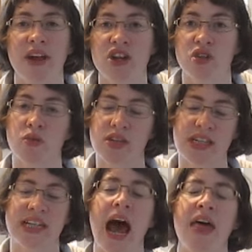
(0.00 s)
and I just want to
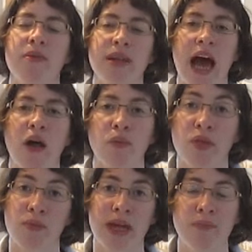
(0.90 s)
share them and help
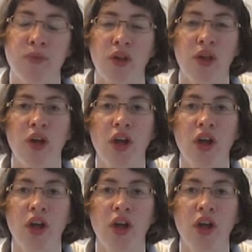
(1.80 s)
other people